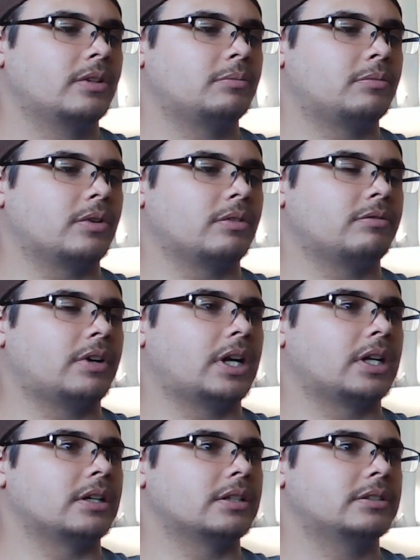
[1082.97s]

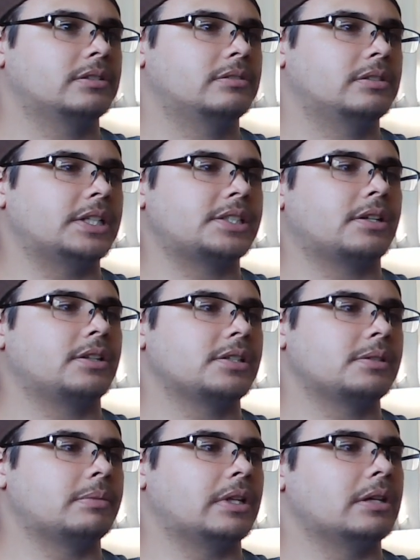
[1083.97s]
Brovada. That's how they
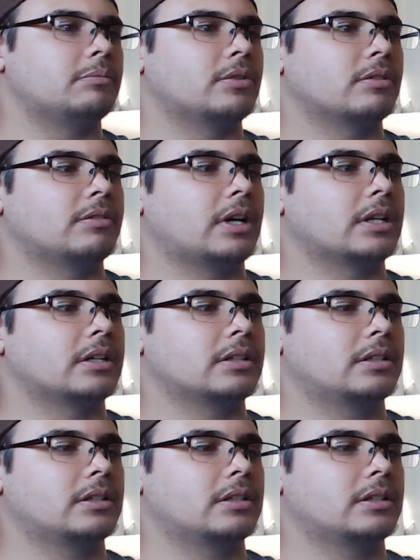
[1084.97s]
spell it, Brovada.